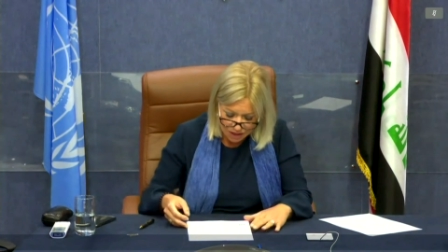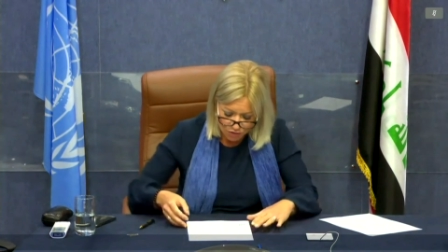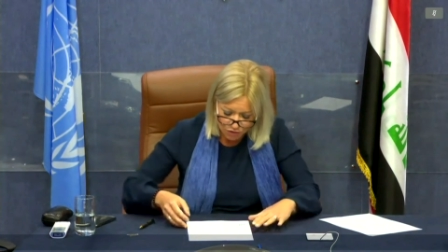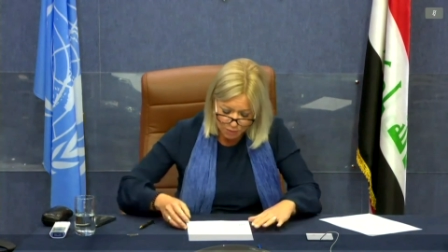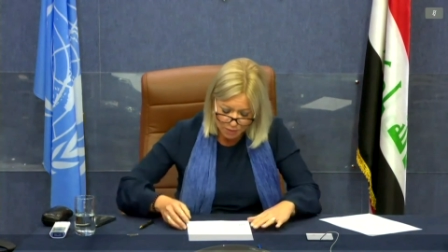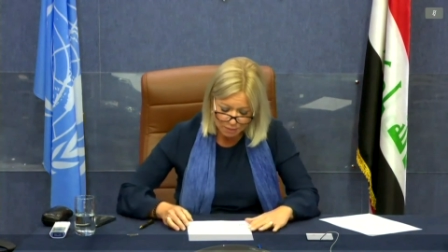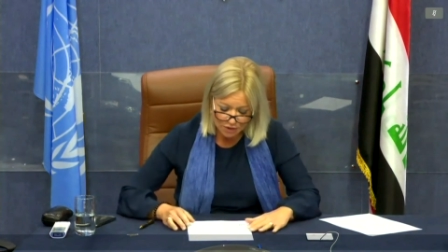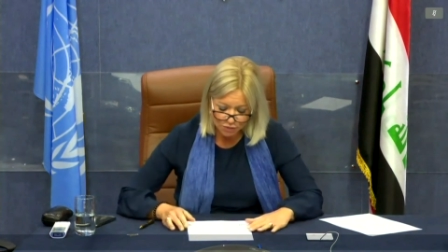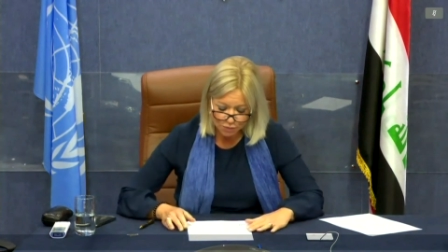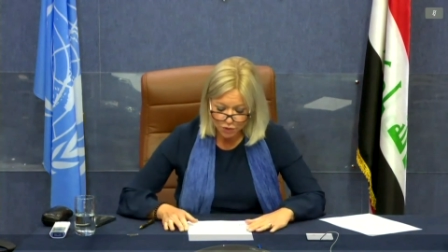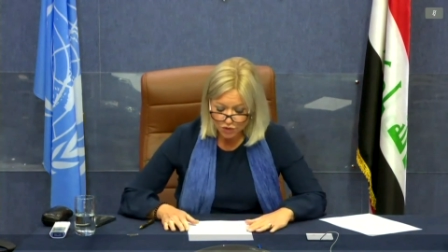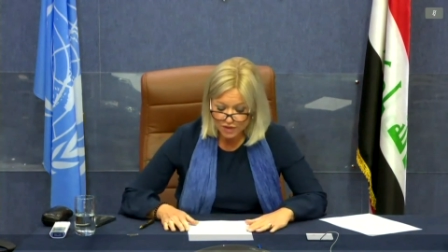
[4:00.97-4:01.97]
the government
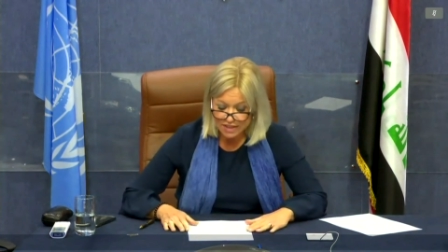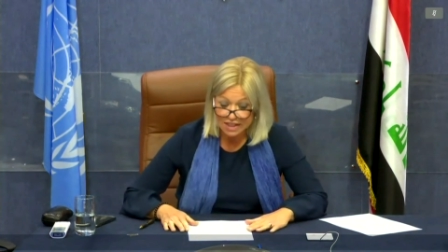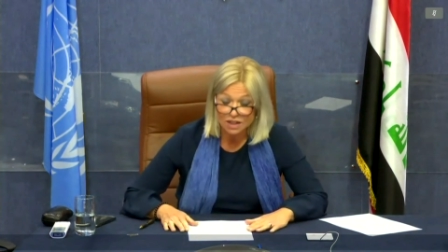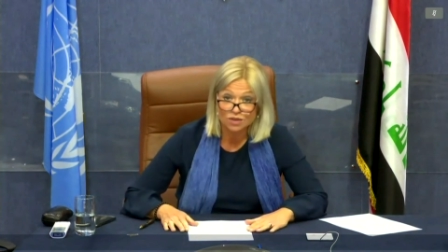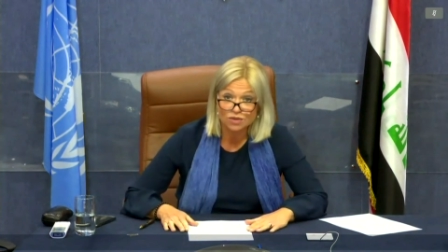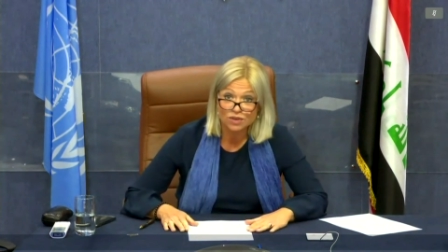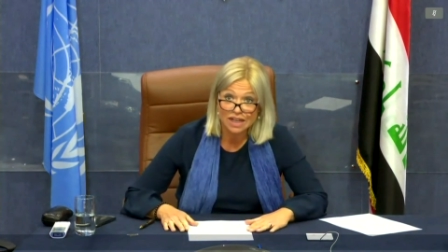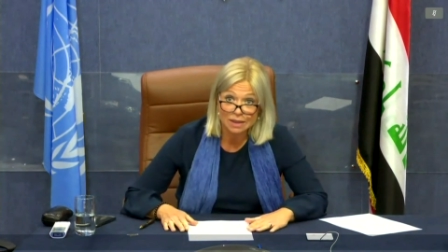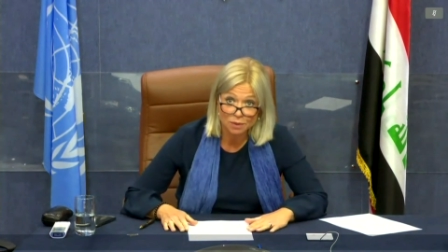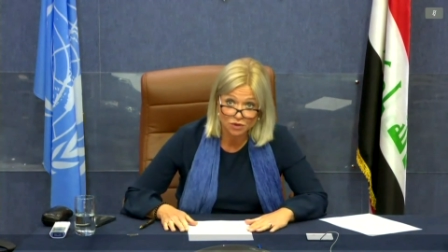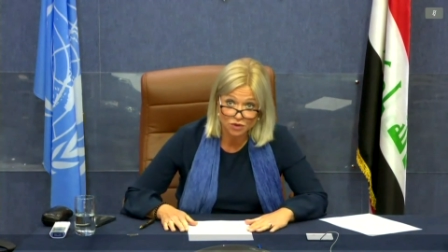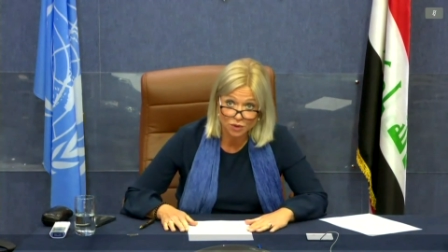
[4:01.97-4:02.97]
must prove itself
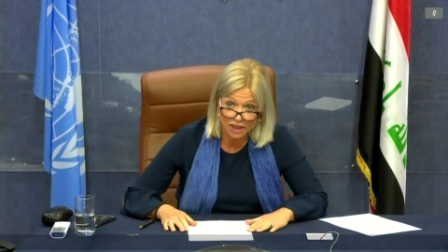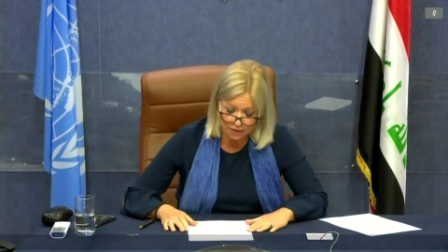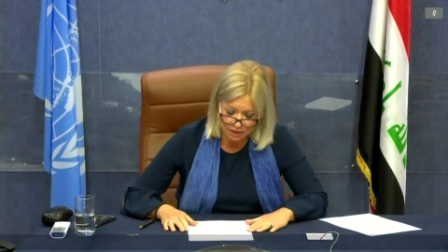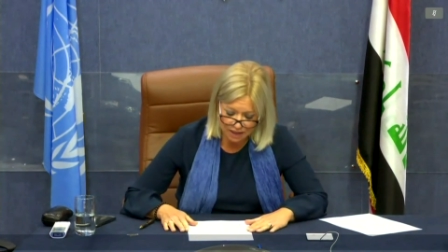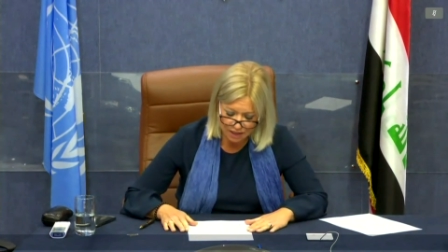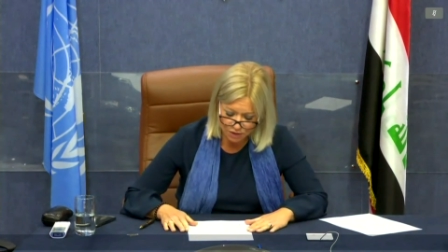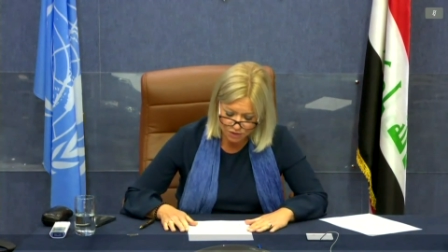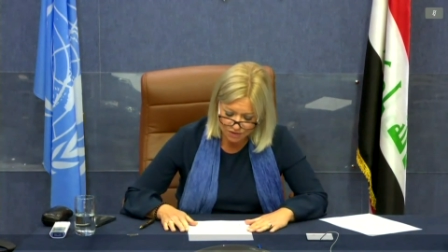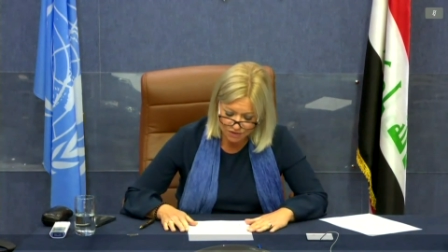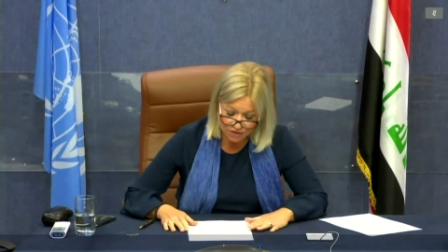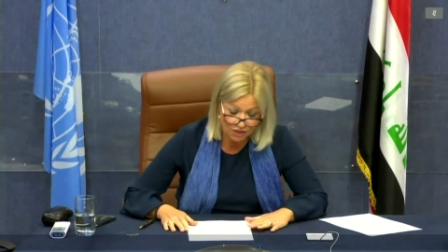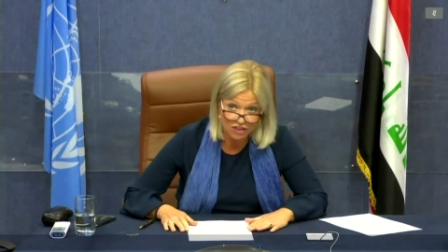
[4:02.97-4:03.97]
able to carry out
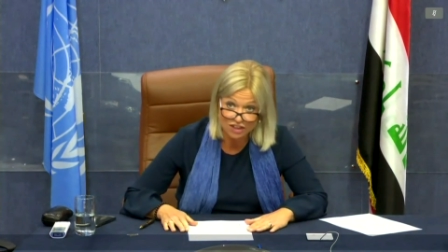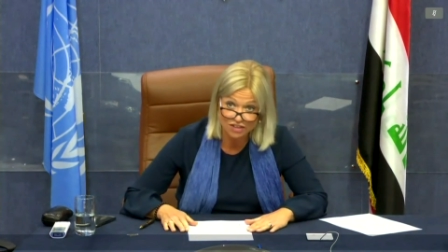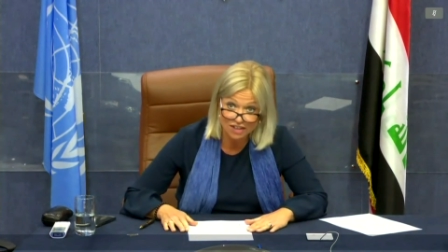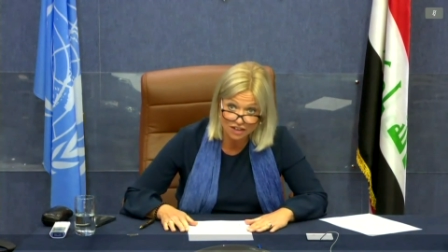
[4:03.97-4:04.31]
such